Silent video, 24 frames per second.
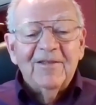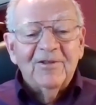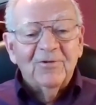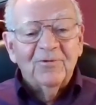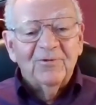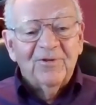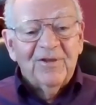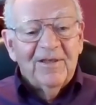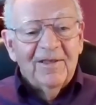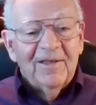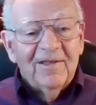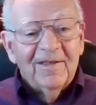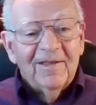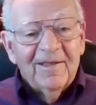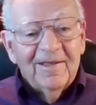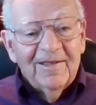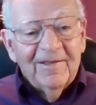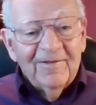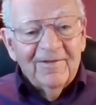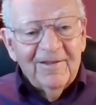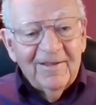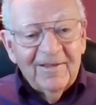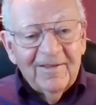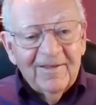So they
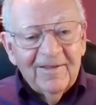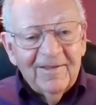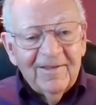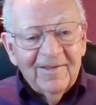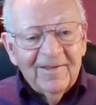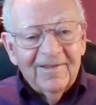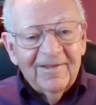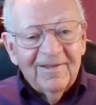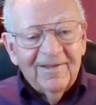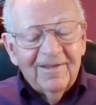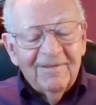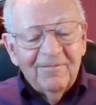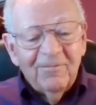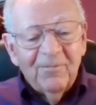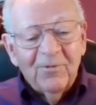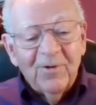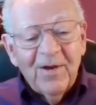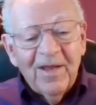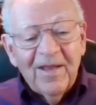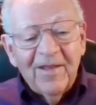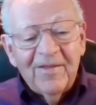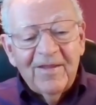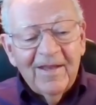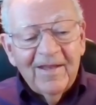
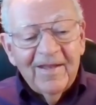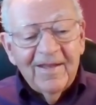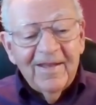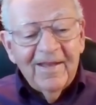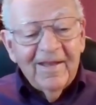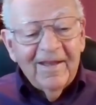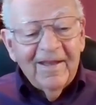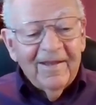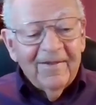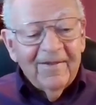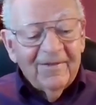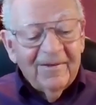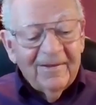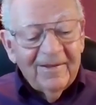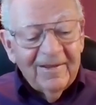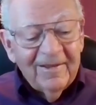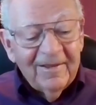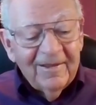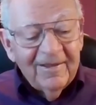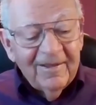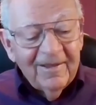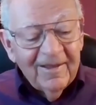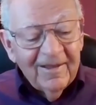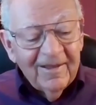bred at
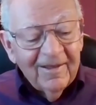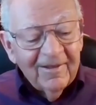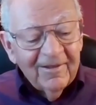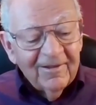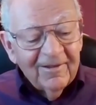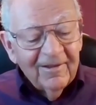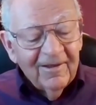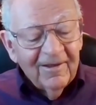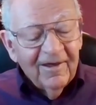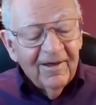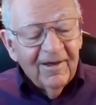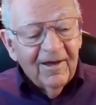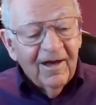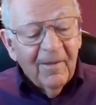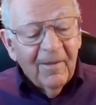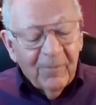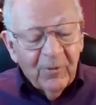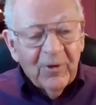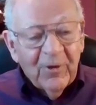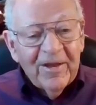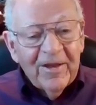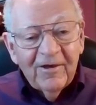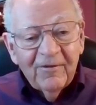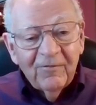the
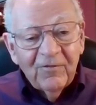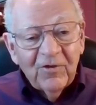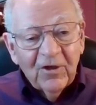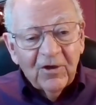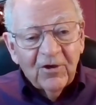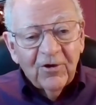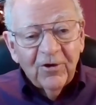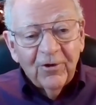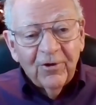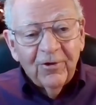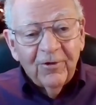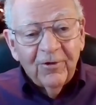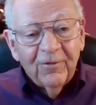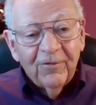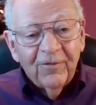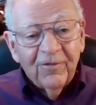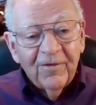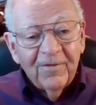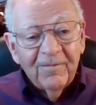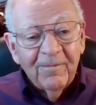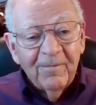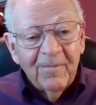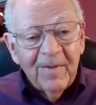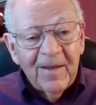upper end of the
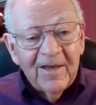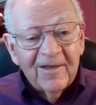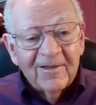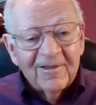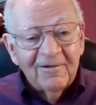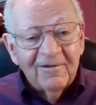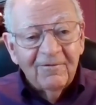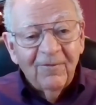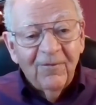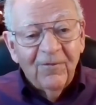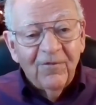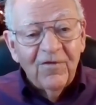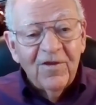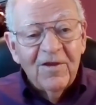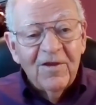curve, males and